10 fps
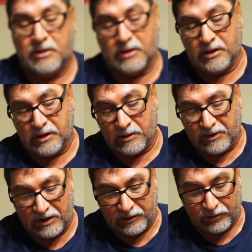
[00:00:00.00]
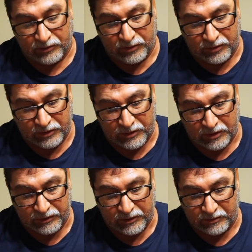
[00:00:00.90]
A little hook
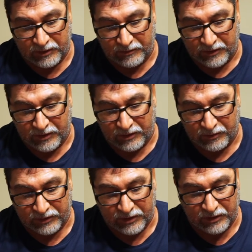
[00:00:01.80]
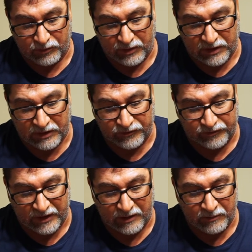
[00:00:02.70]
on there, maybe with the weedless
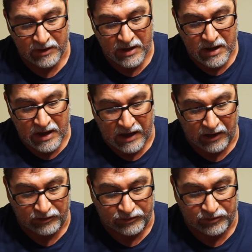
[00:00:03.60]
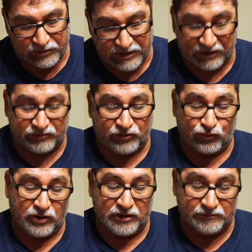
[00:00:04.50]
type. How to Texas
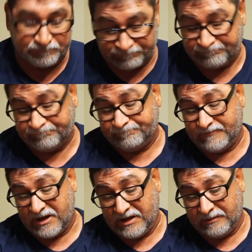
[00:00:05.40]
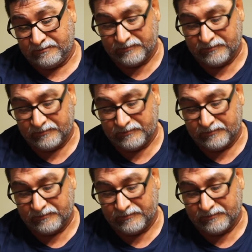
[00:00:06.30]
rig it? Yeah.